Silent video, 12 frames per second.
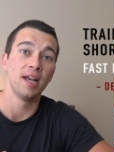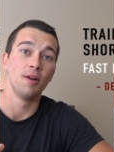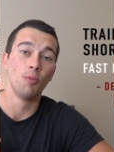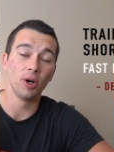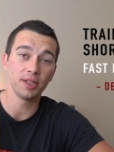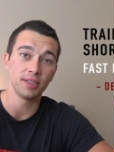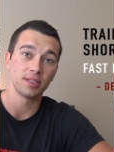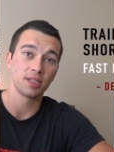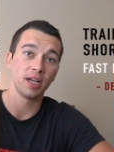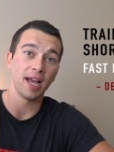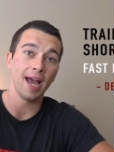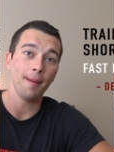what's
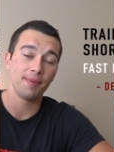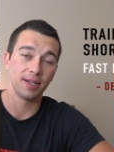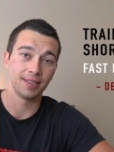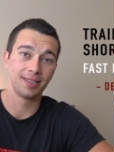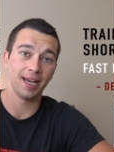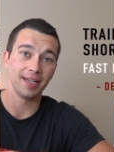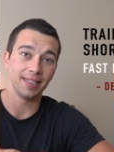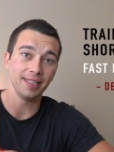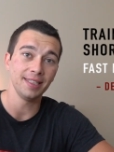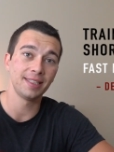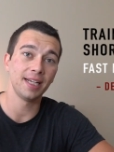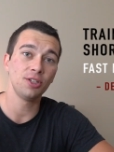going to happen is that
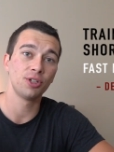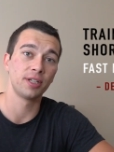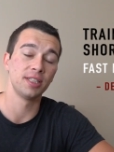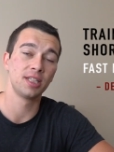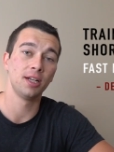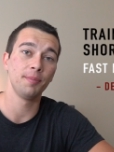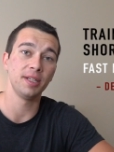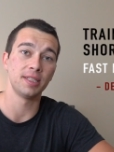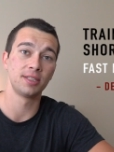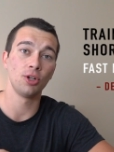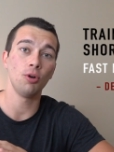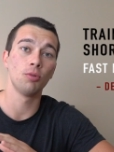eccentric is going to be
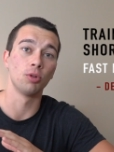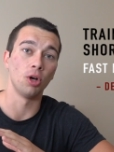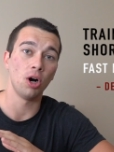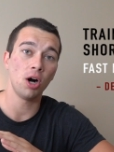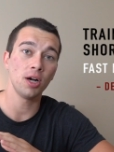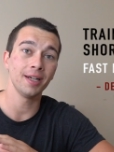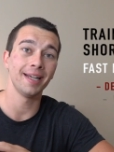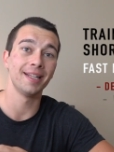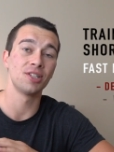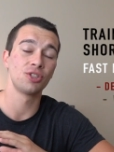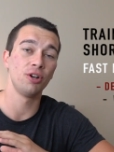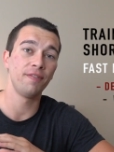so long
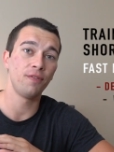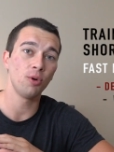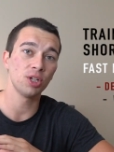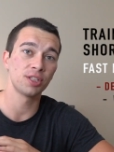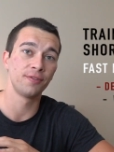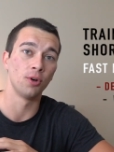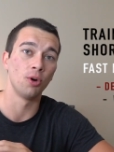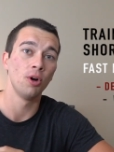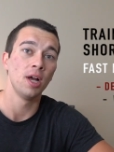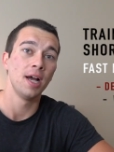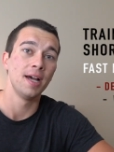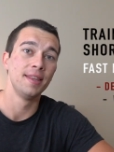and so forceful